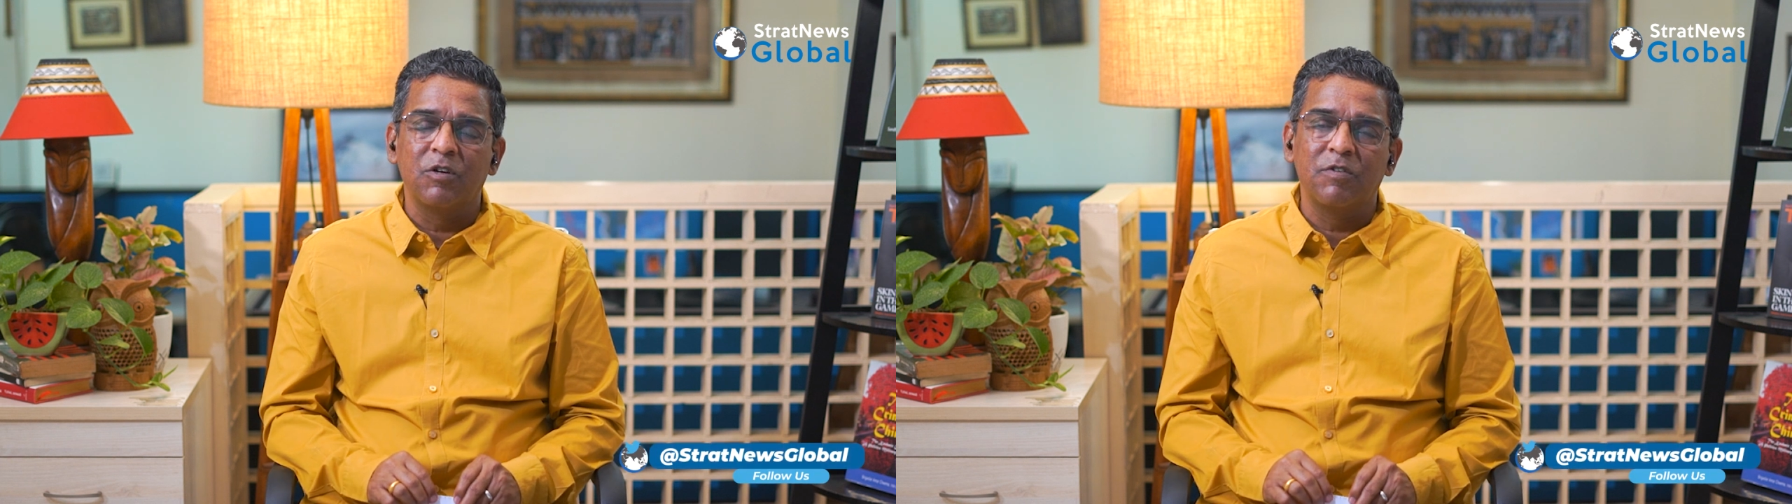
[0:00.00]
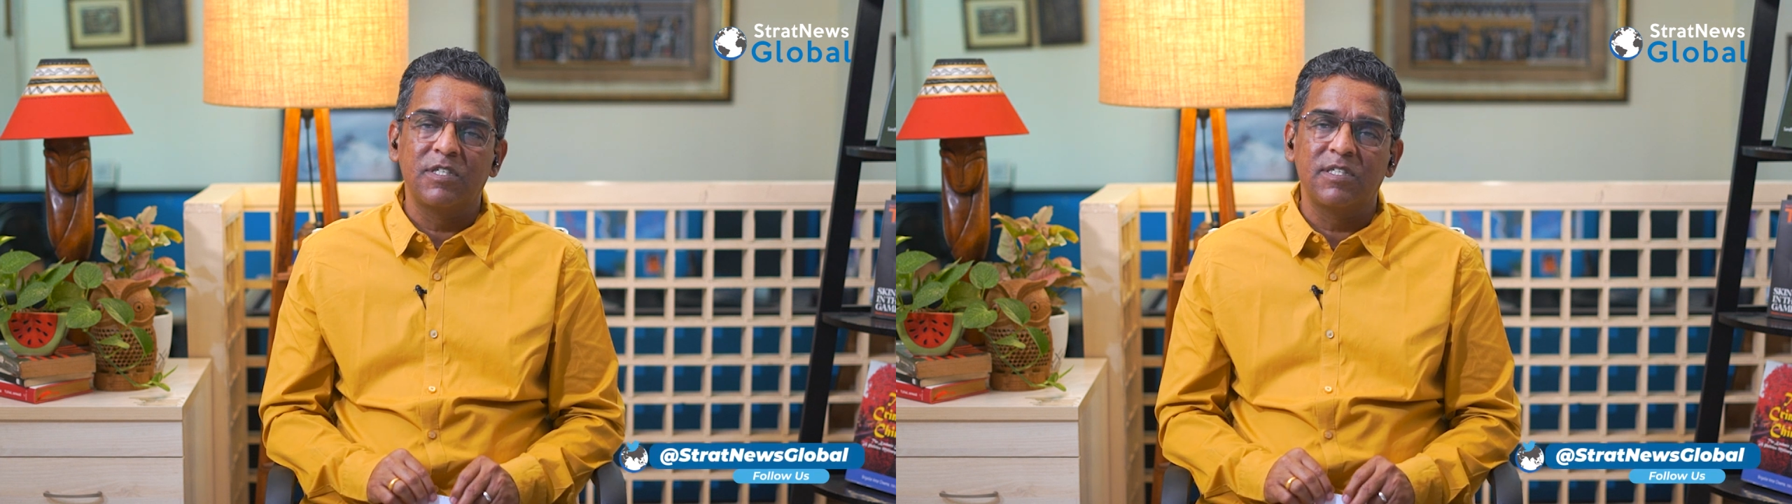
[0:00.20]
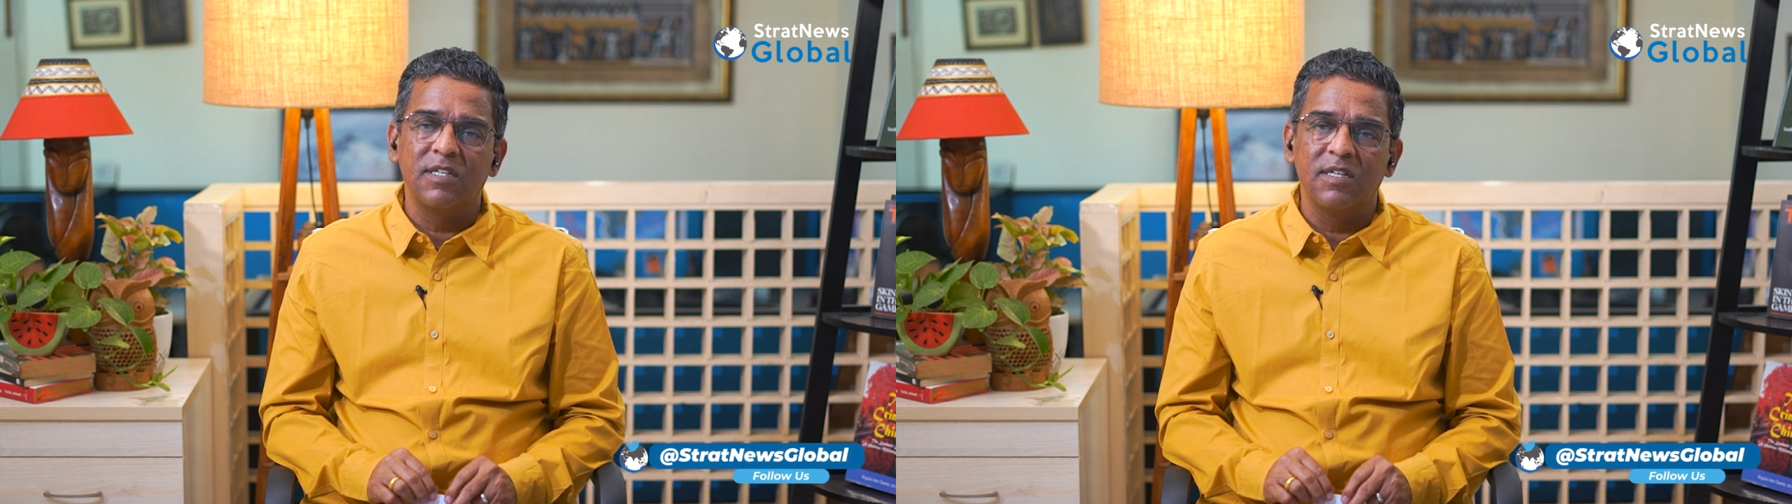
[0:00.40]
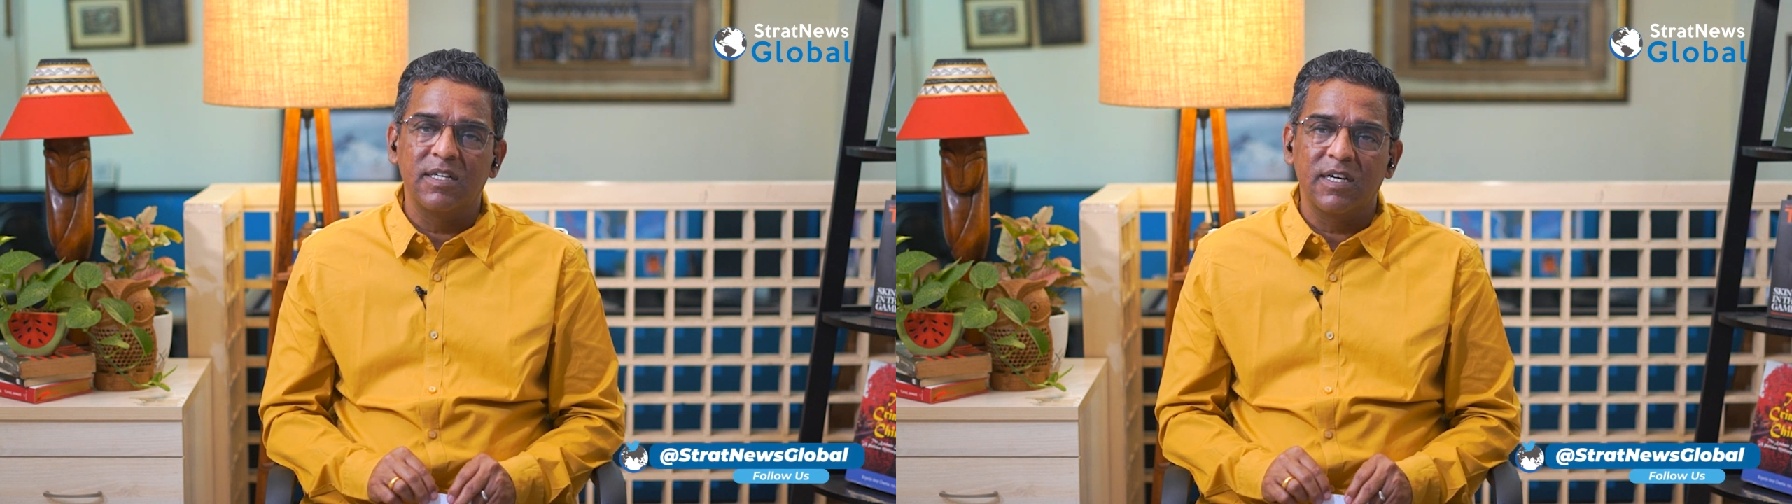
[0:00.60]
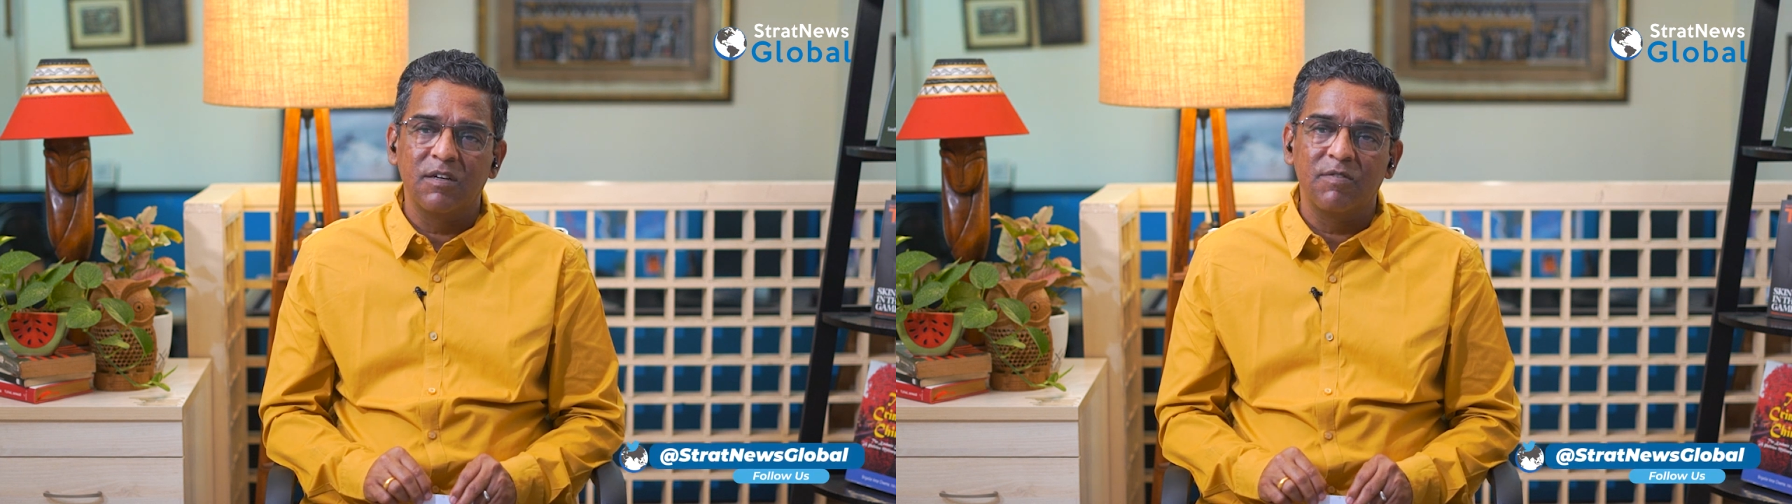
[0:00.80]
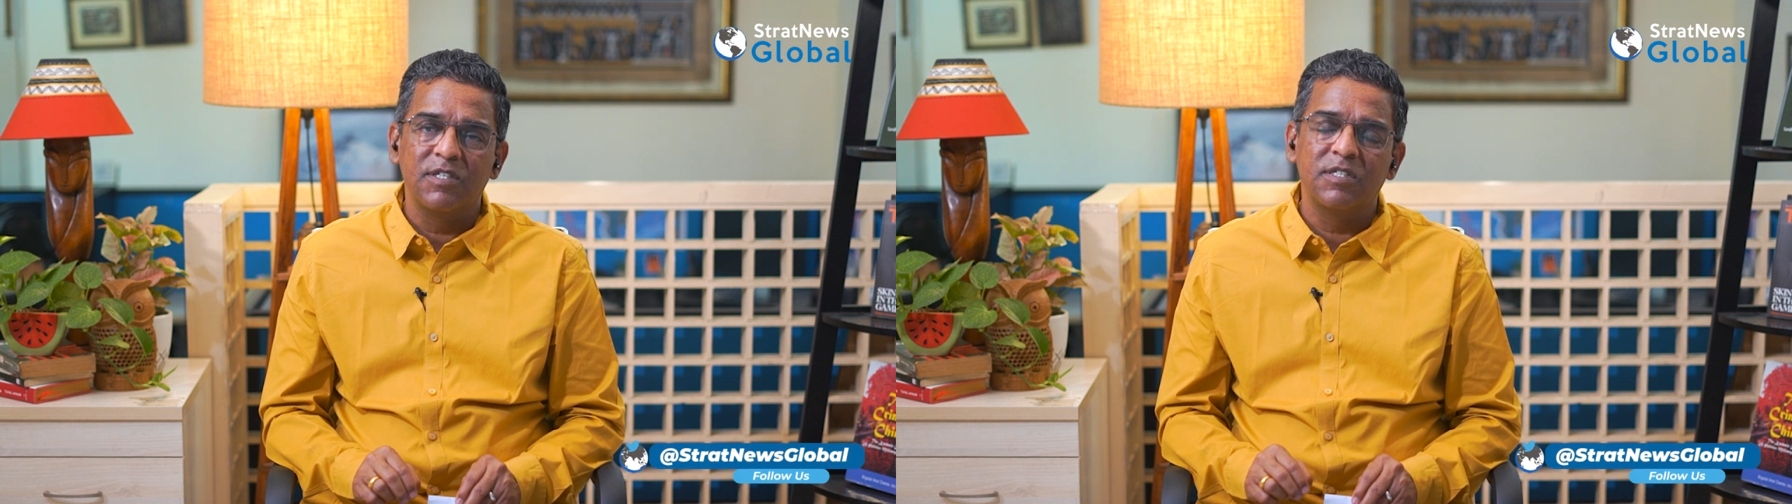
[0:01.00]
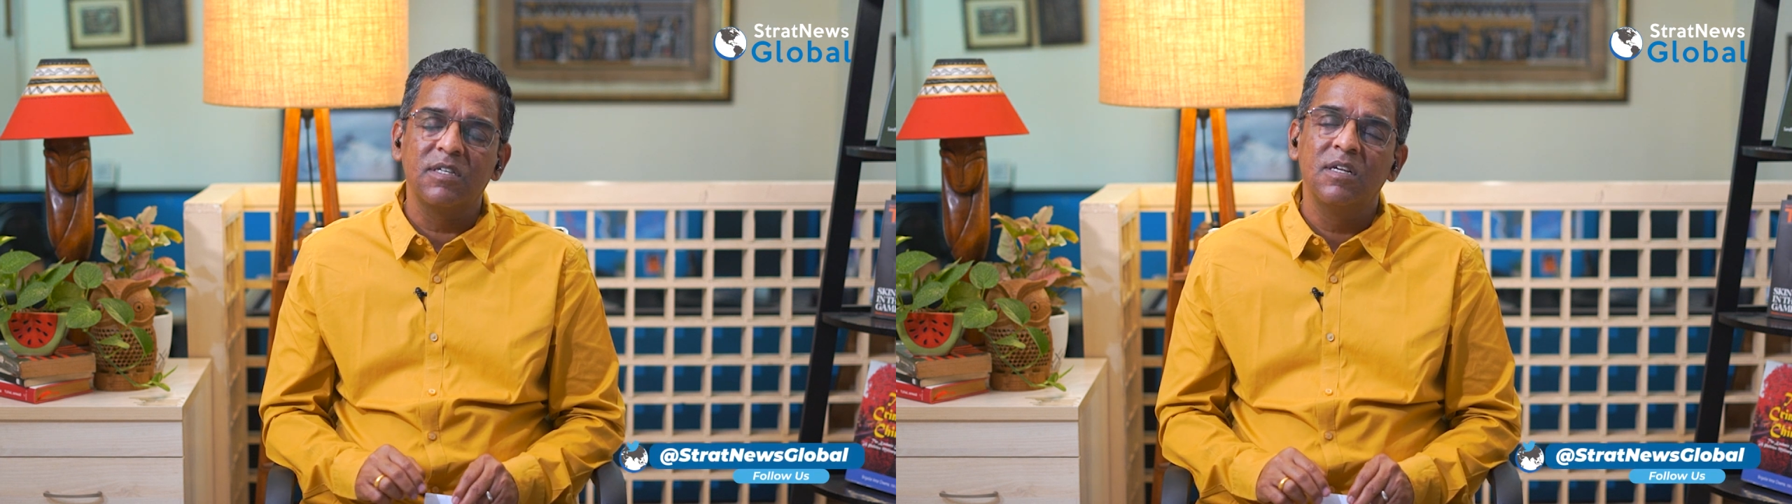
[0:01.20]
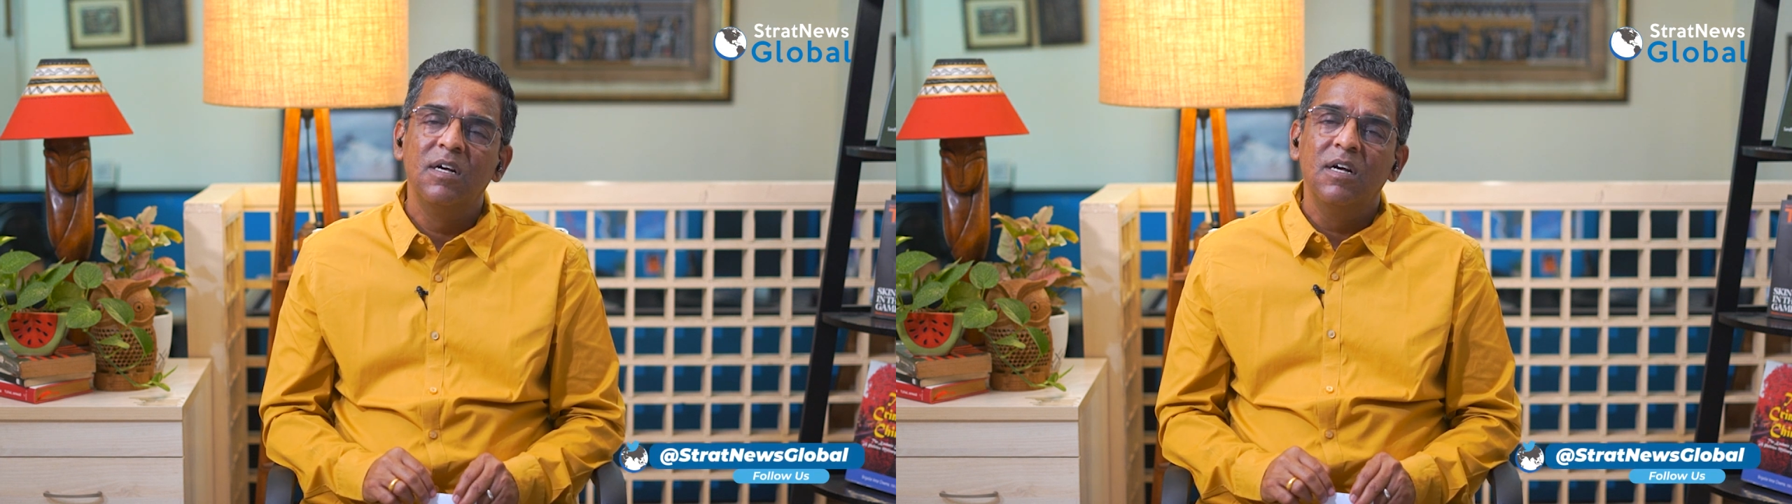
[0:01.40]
question, the second question,